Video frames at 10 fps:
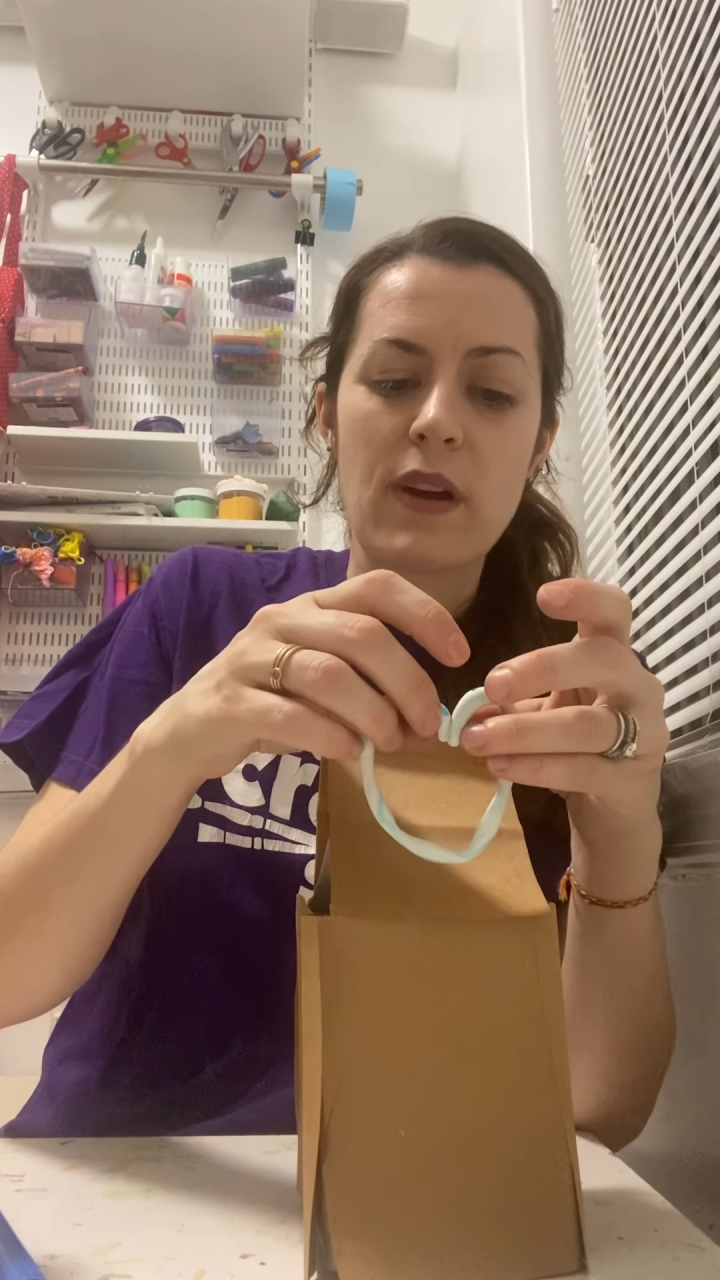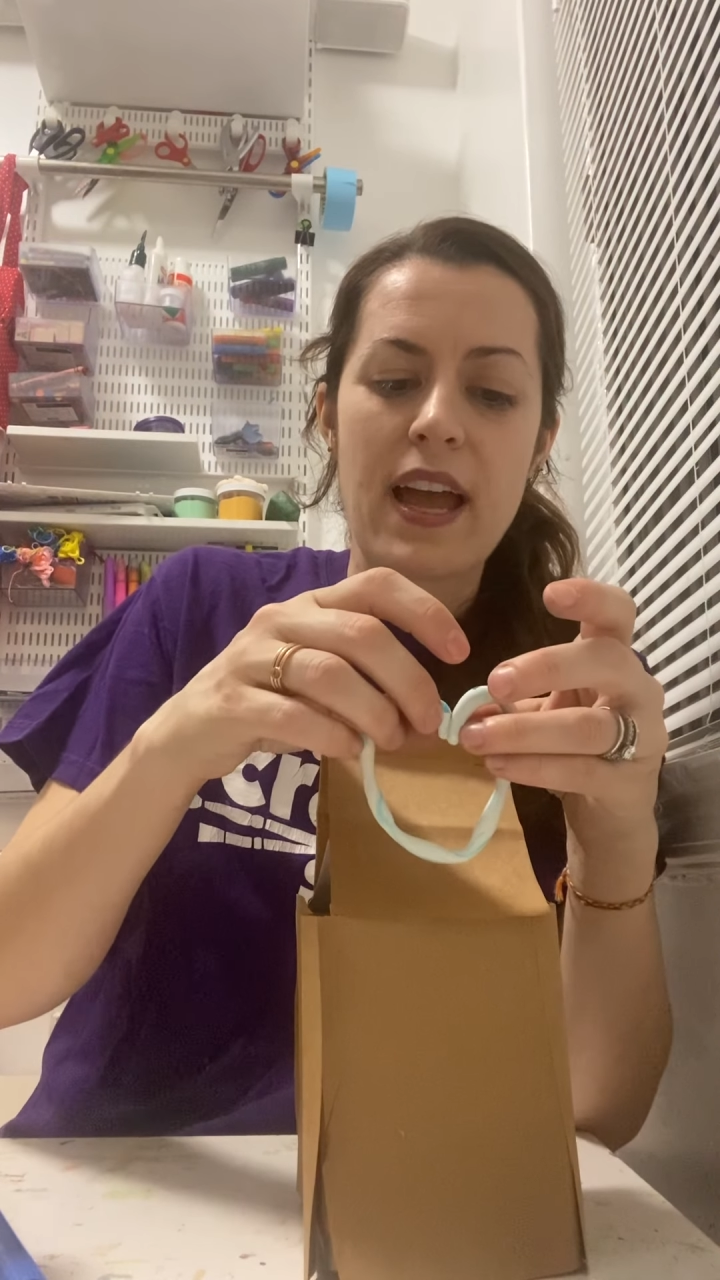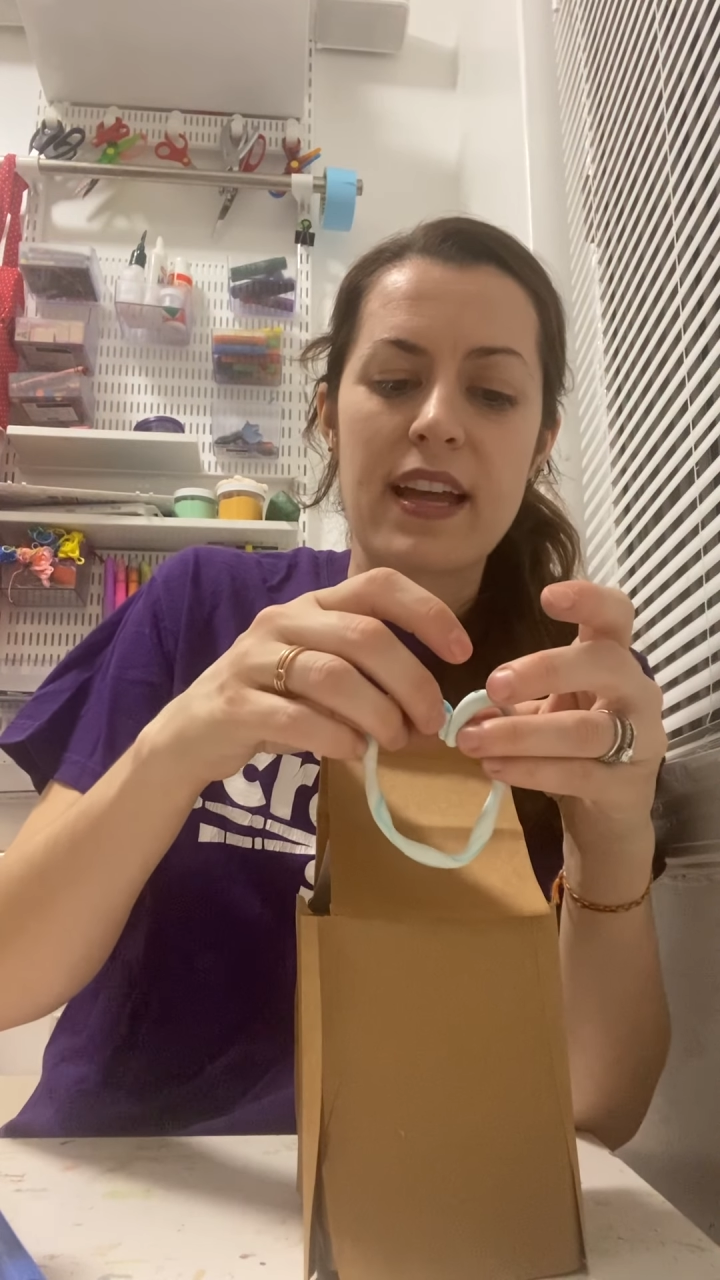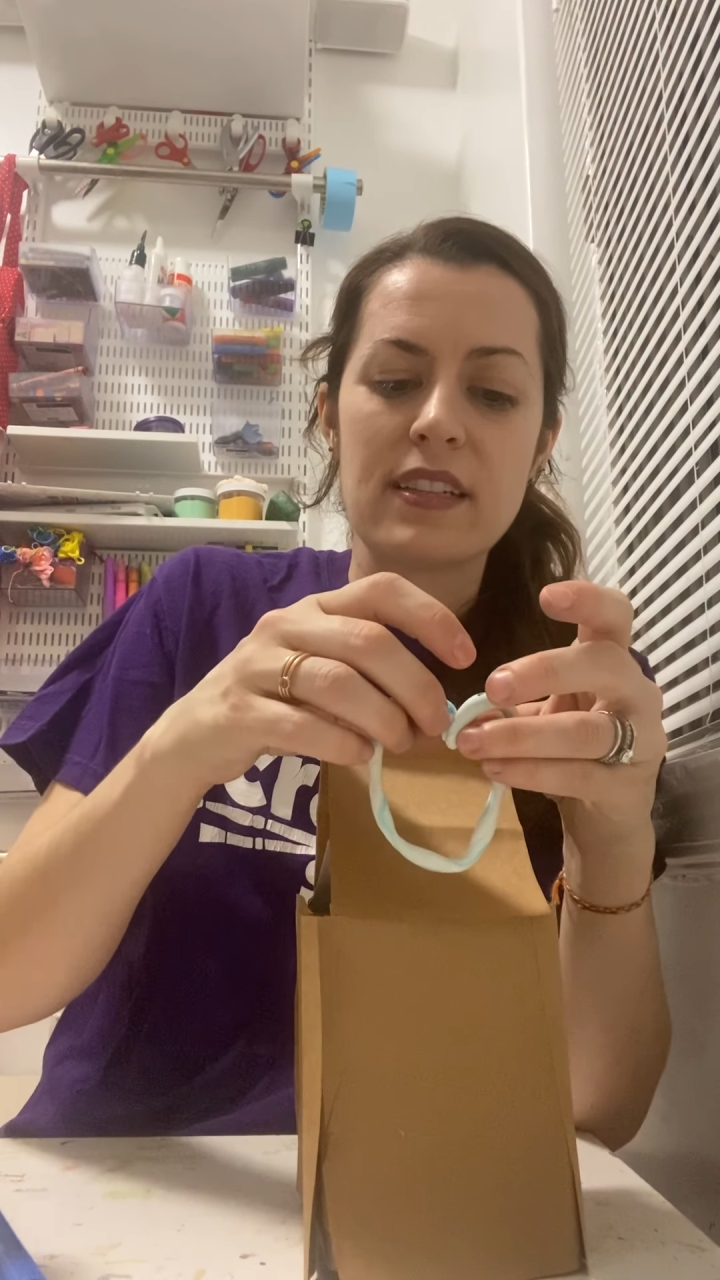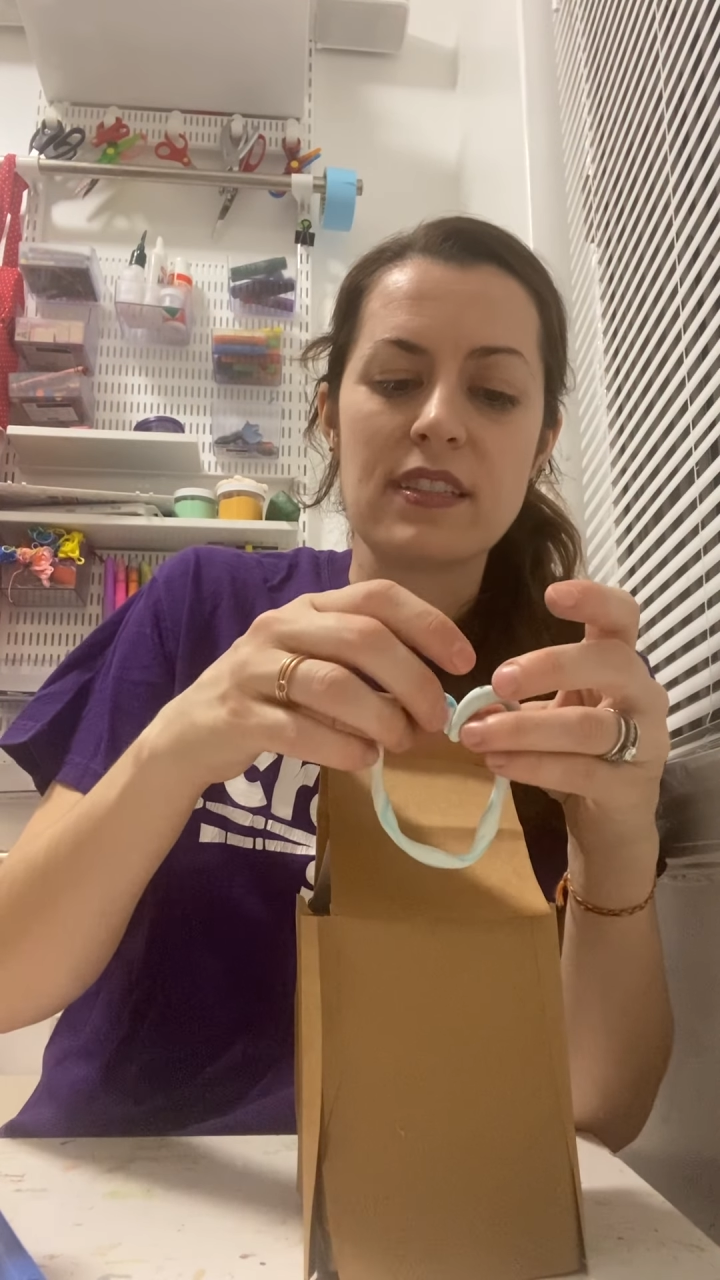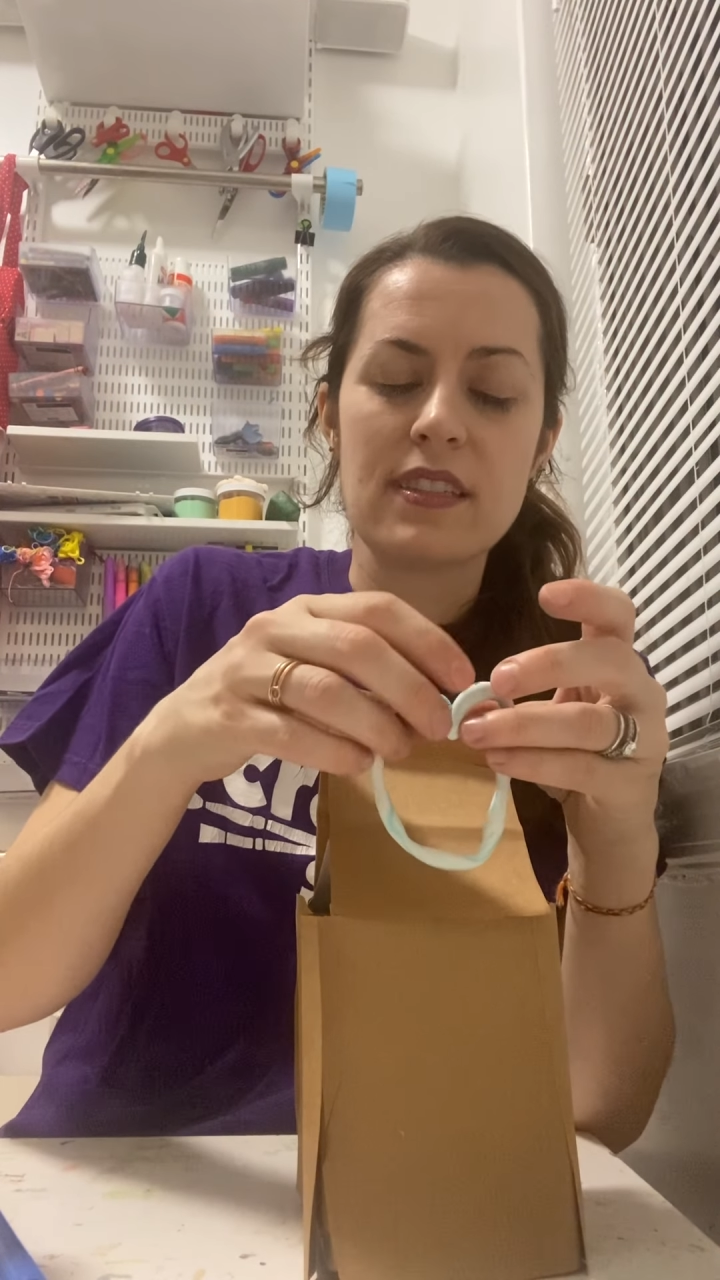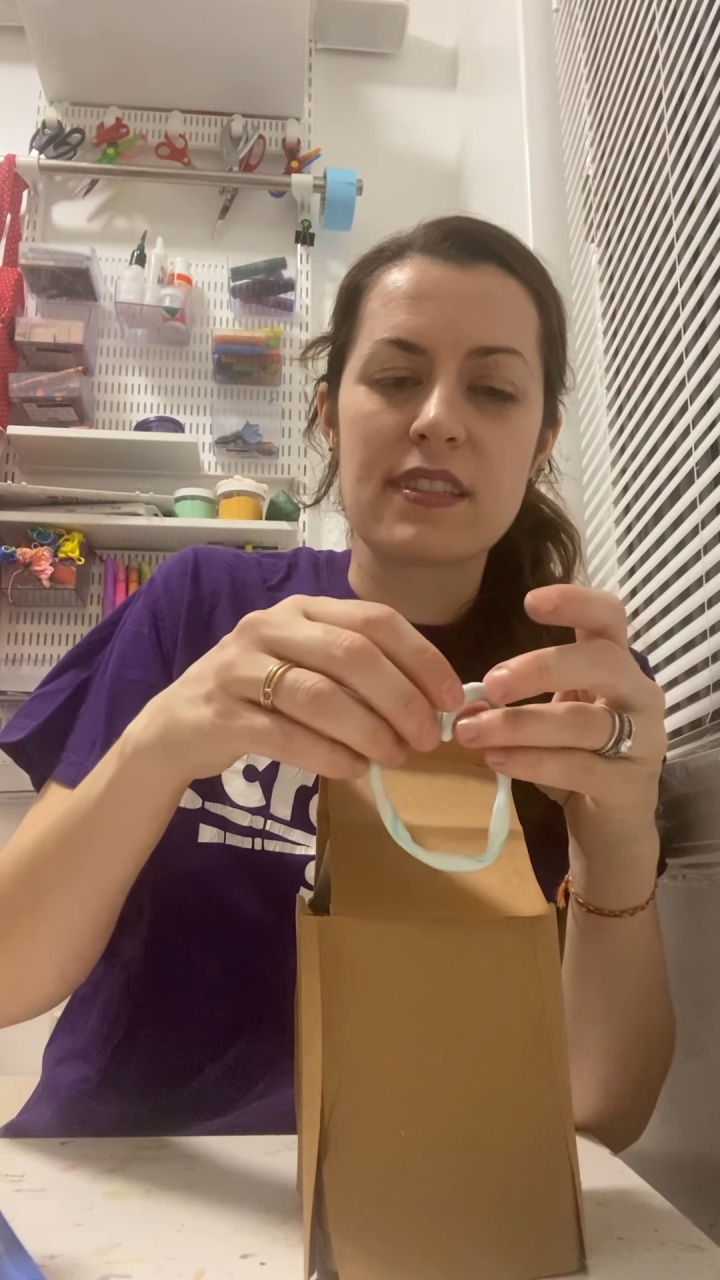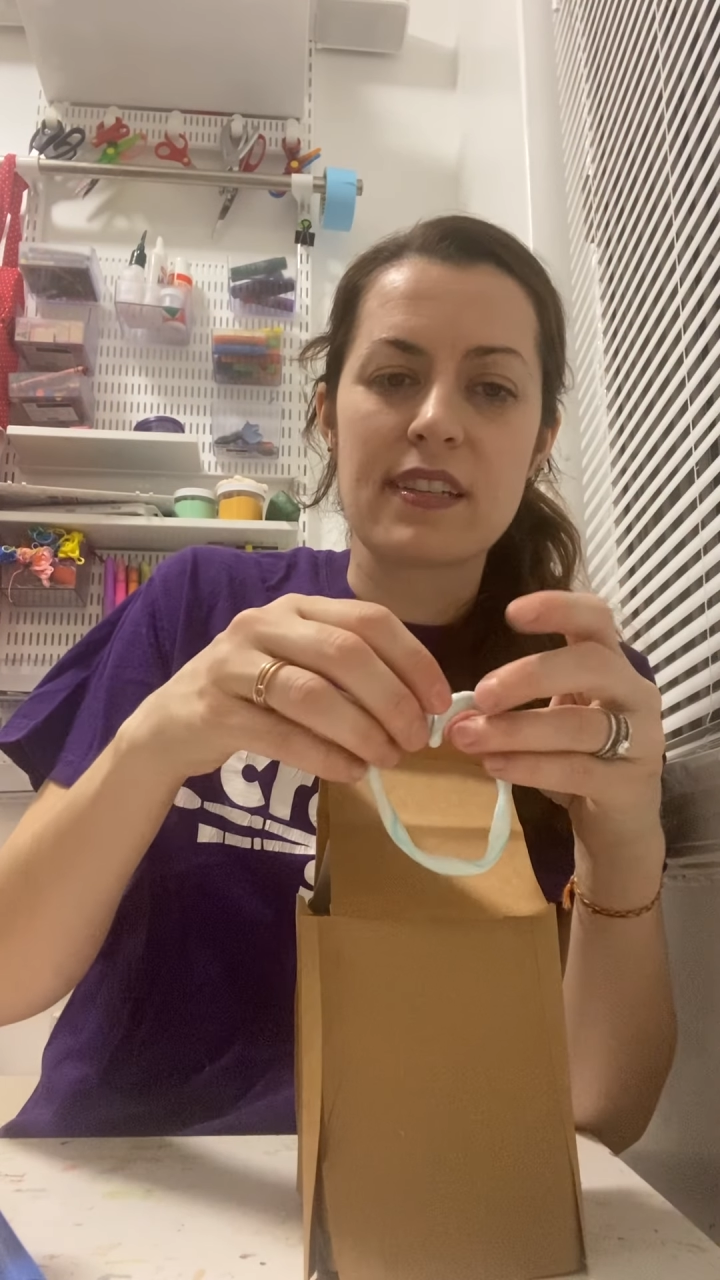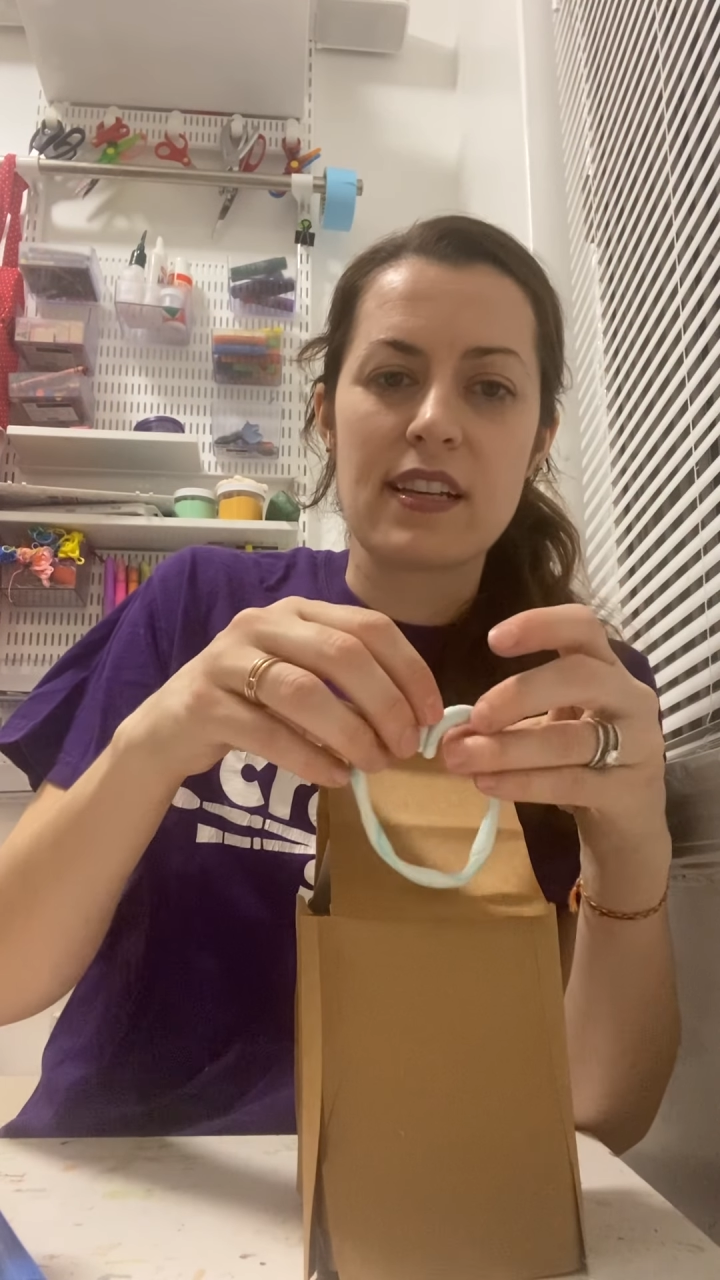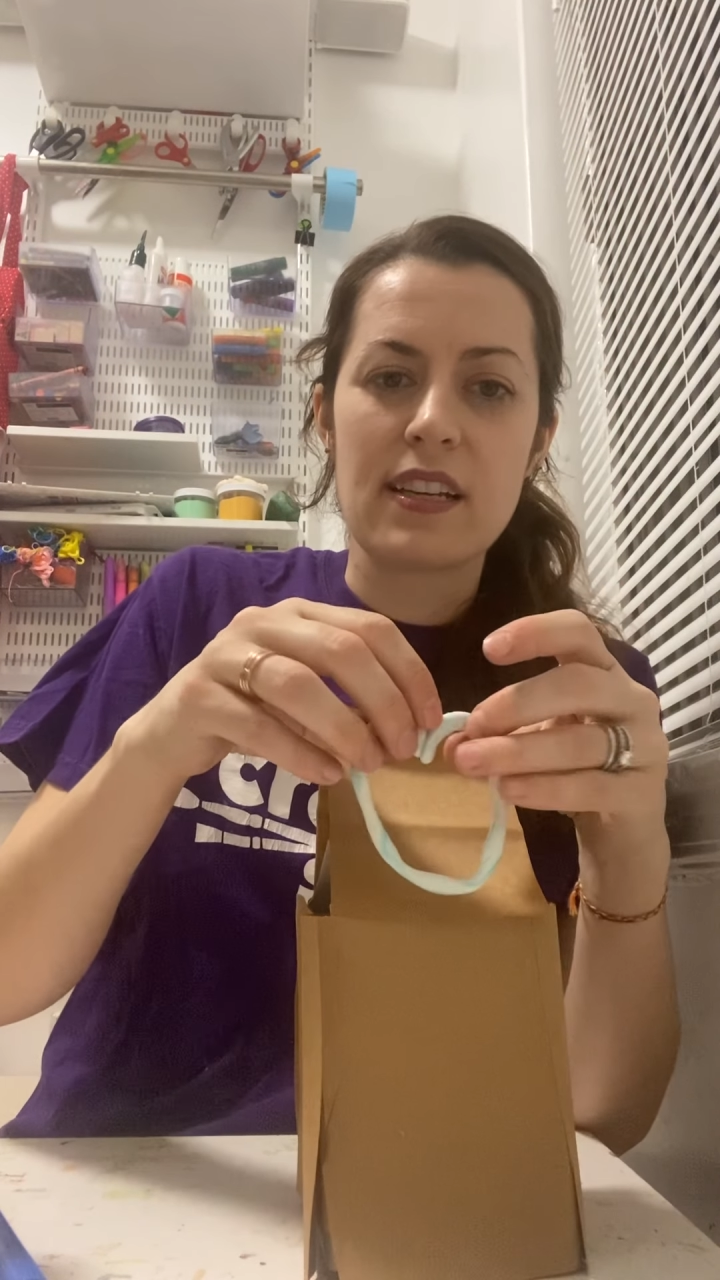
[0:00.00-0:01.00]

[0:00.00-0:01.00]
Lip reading: ends